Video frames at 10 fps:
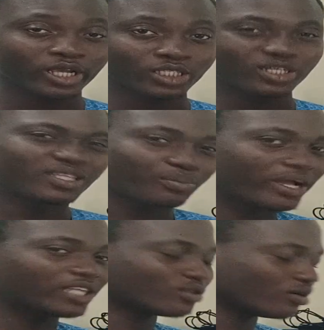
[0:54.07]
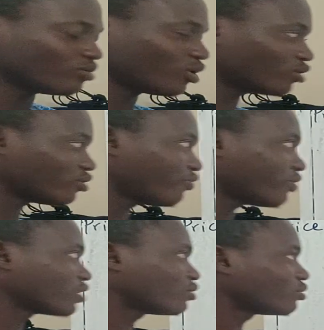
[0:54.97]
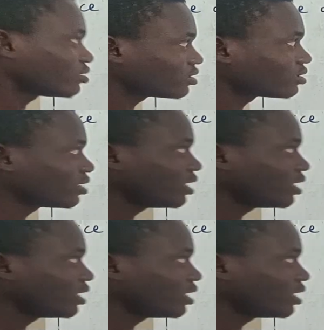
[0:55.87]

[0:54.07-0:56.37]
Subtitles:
So it depends on one or two factors.